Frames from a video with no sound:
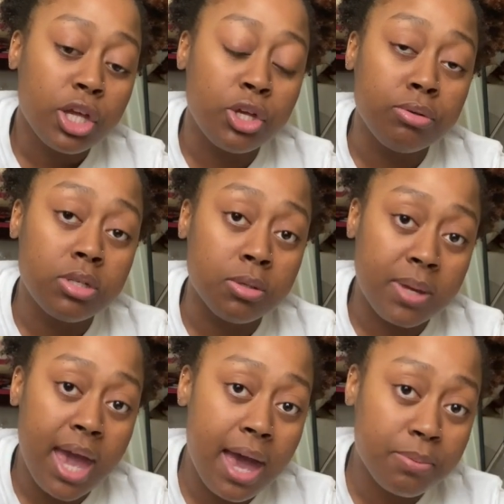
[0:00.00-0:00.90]
YouTube
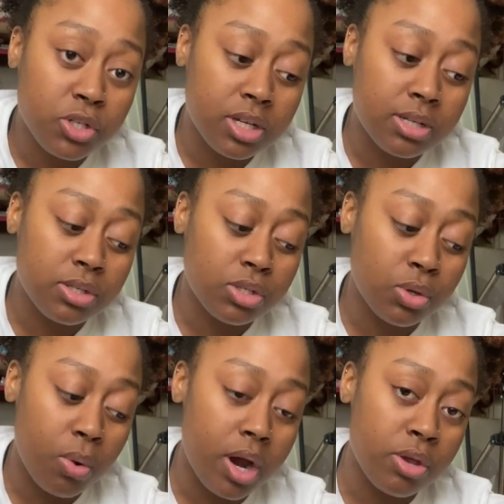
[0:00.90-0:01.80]
captions to
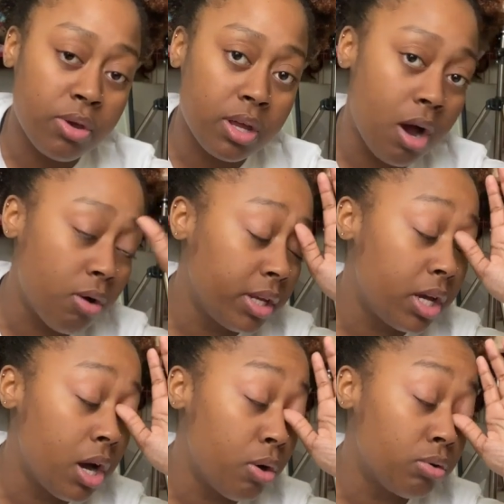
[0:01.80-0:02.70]
where you can only
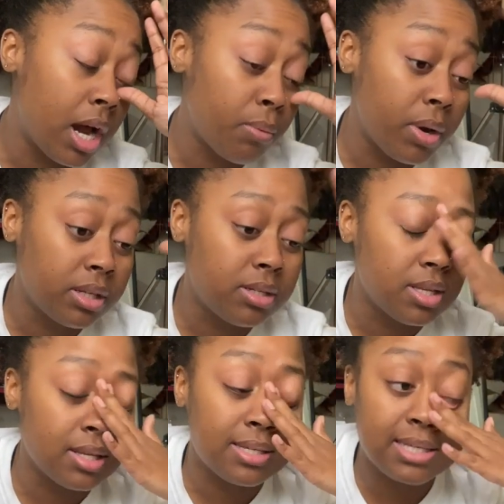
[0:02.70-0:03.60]
go directly to
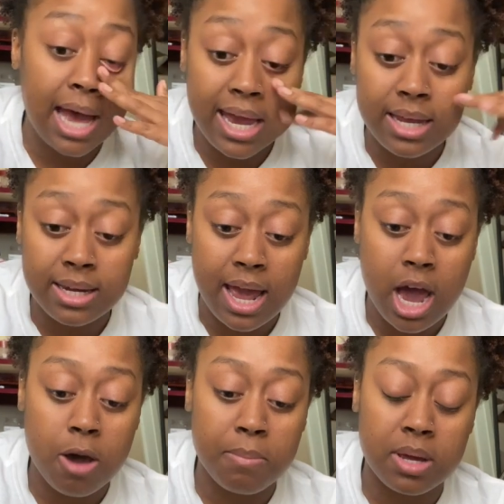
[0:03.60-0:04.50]
the site
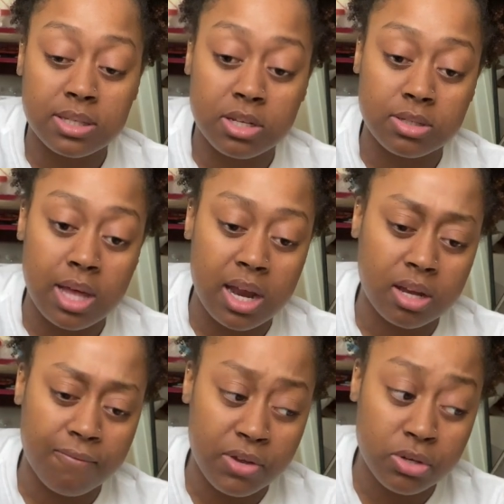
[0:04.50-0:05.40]
now, because there's a lot of
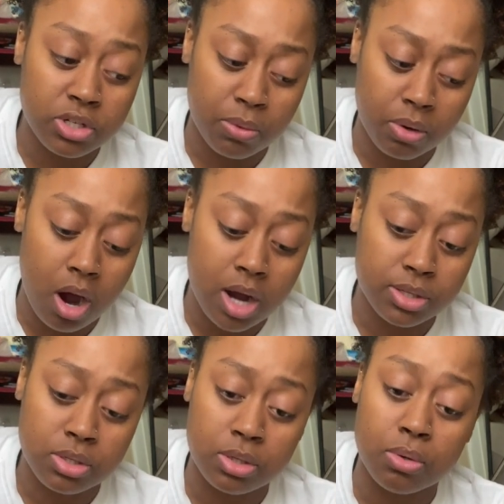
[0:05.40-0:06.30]
confusion in
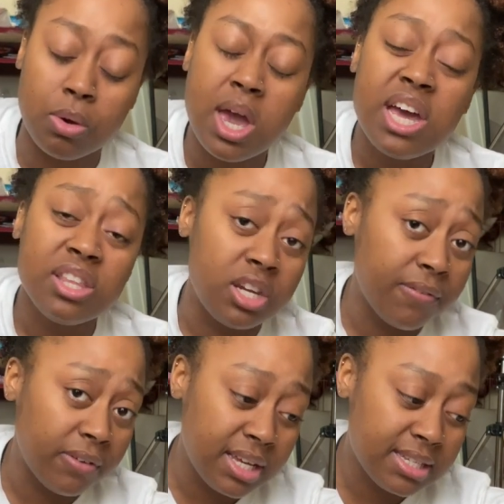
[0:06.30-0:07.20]
regards to the
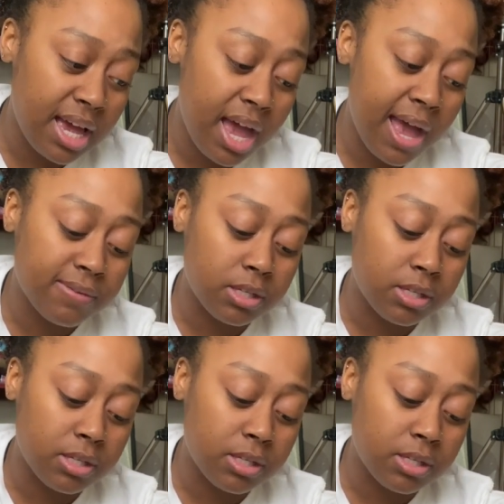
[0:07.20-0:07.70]
different links I have.